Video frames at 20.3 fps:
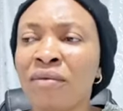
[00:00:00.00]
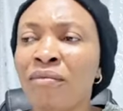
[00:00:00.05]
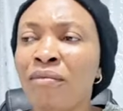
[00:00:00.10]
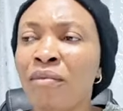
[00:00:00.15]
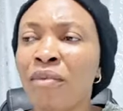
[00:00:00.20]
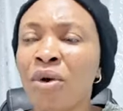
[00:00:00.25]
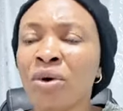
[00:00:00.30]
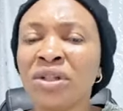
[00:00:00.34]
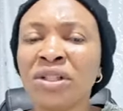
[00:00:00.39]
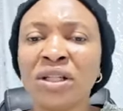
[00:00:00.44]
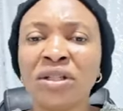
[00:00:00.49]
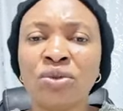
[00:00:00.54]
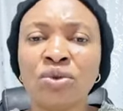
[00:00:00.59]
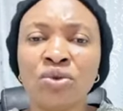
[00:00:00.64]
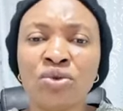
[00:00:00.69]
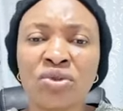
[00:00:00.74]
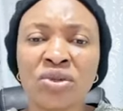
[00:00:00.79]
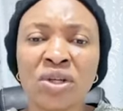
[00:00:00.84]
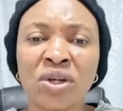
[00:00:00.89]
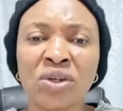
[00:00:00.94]
Monday to
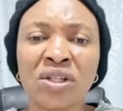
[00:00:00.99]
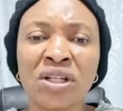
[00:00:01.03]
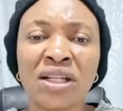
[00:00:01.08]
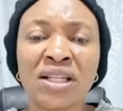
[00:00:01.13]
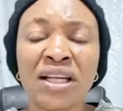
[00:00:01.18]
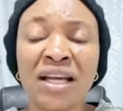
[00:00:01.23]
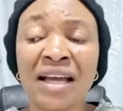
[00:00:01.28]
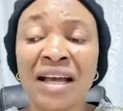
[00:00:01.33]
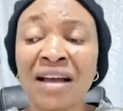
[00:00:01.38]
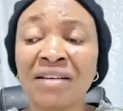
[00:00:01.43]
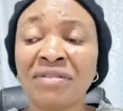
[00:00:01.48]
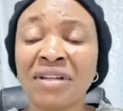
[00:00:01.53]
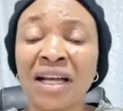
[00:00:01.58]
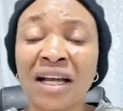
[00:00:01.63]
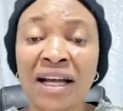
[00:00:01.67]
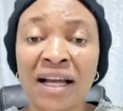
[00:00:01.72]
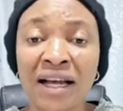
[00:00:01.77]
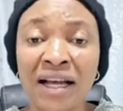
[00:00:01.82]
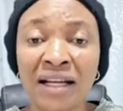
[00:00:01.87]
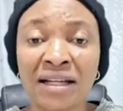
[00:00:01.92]
Sunday, they have the
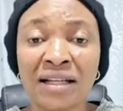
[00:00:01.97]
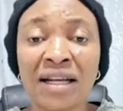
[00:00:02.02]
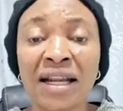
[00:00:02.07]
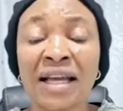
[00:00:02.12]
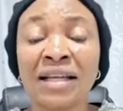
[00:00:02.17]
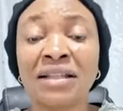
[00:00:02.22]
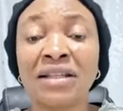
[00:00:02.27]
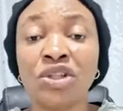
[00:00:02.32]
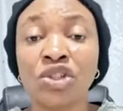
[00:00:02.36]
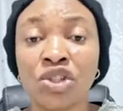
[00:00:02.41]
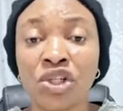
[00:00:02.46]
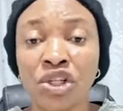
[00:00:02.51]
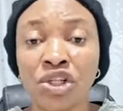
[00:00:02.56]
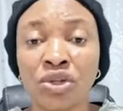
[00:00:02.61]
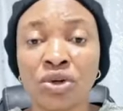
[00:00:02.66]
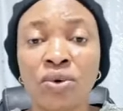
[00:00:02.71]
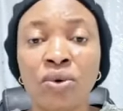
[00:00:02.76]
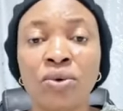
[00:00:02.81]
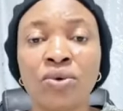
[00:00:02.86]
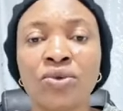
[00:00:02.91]
car, like they
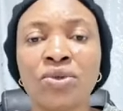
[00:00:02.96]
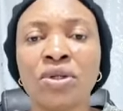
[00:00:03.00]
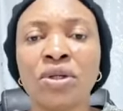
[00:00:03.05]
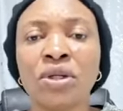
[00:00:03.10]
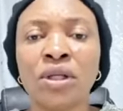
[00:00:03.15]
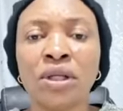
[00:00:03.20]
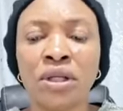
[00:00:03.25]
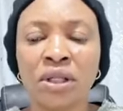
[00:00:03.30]
change clothes.